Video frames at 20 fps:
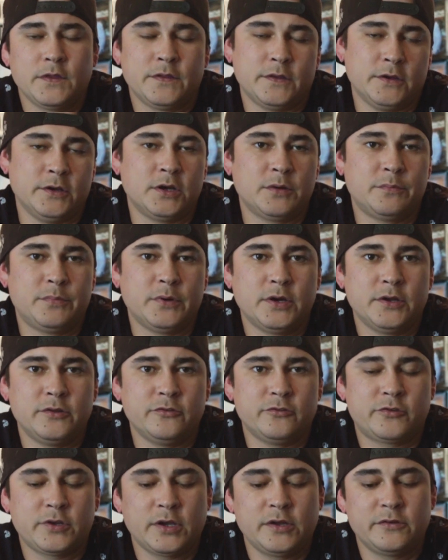earbud
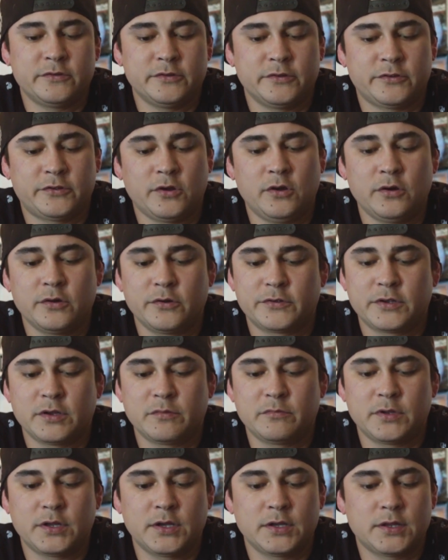and changing the song or
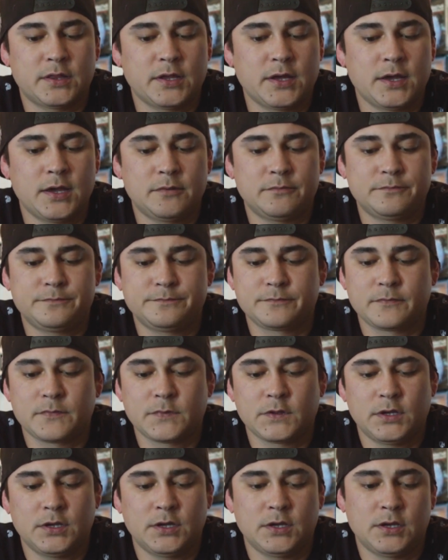something like that,
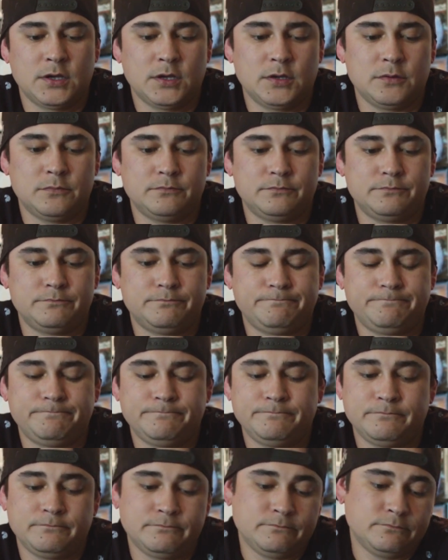
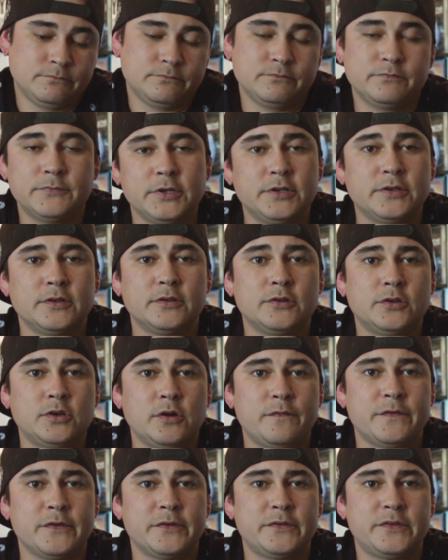then
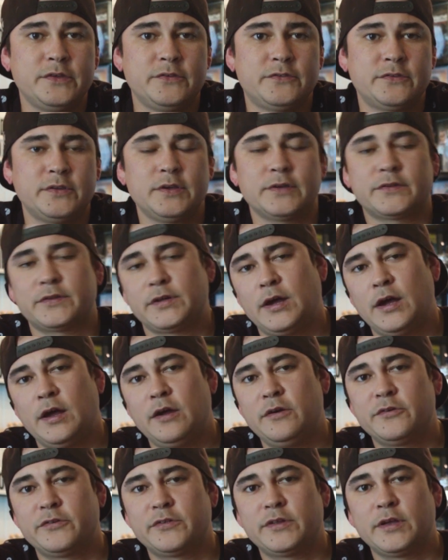go for the T6. I
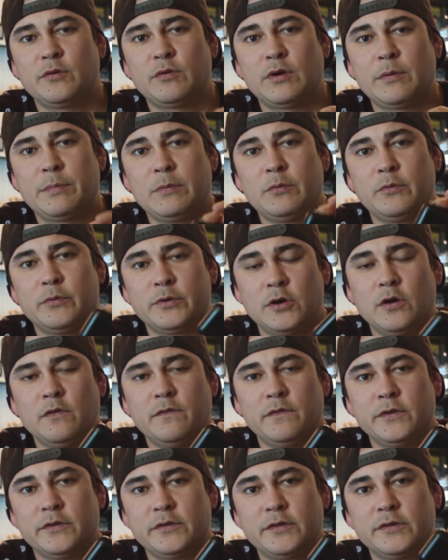understand why people would go
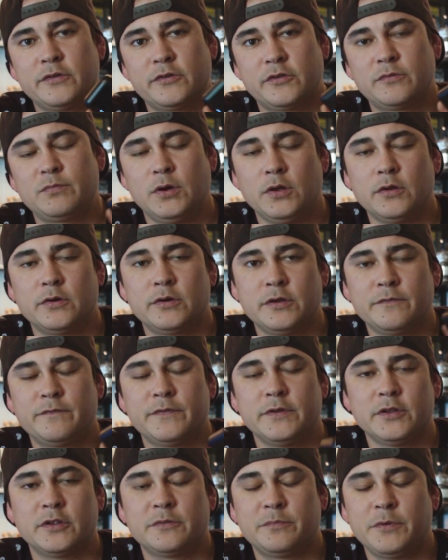for this because it's smaller and it
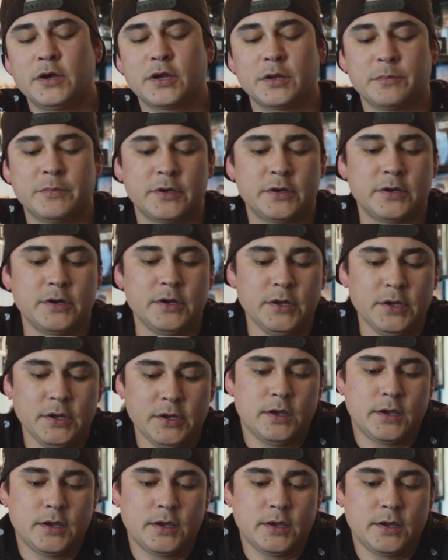fits in his pocket better.
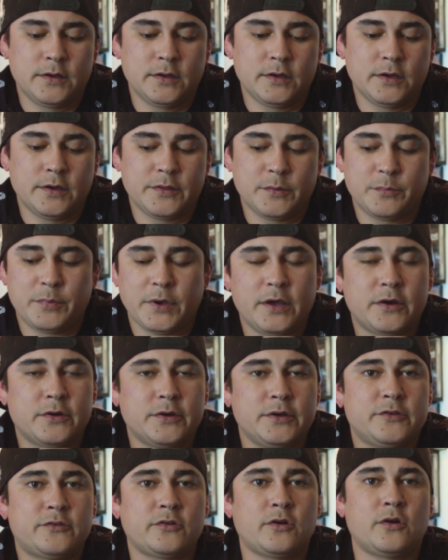And the
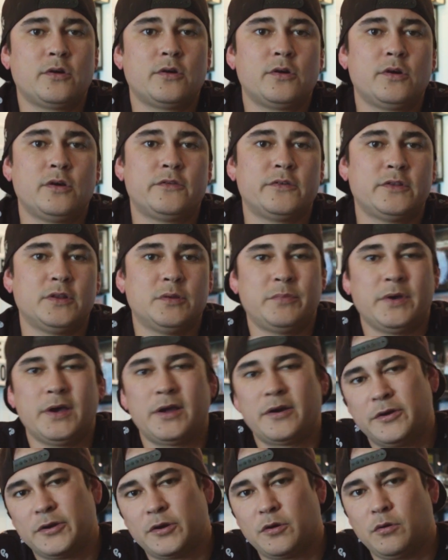battery charge and the
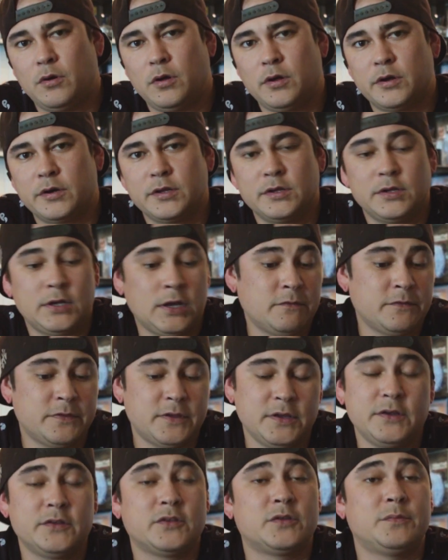battery quality,
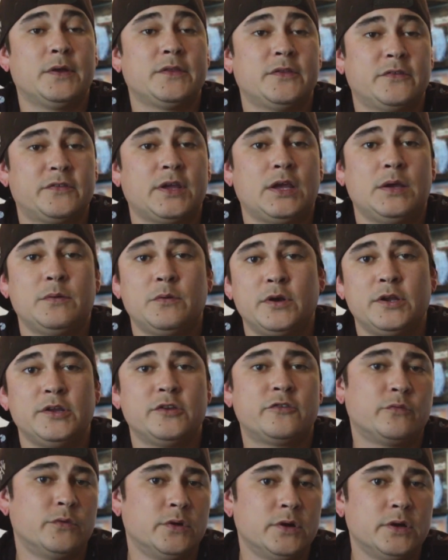everything is about the same on
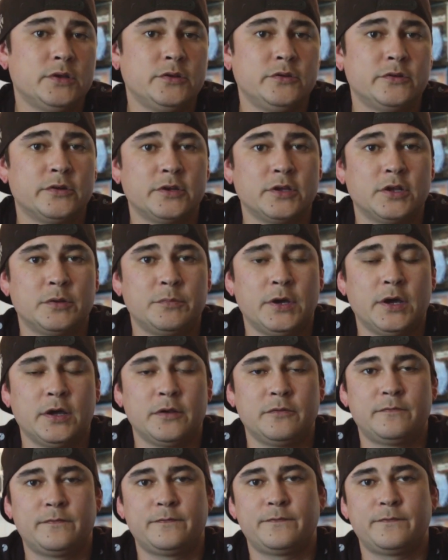each one. You're going to get about